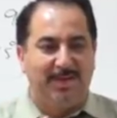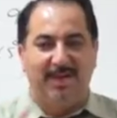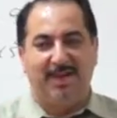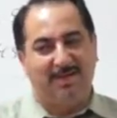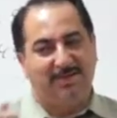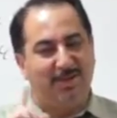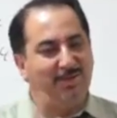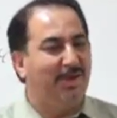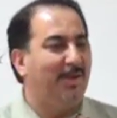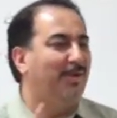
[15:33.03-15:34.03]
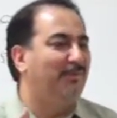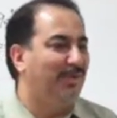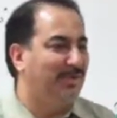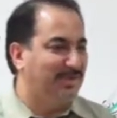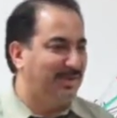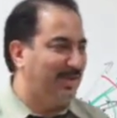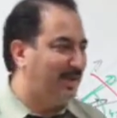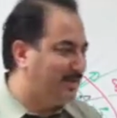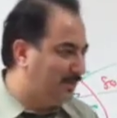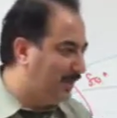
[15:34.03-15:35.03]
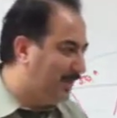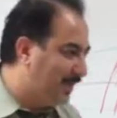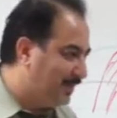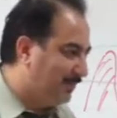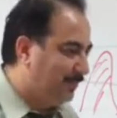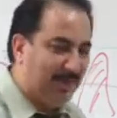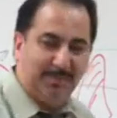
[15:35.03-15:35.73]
Yeah, you're talking about velocity and speed, yes?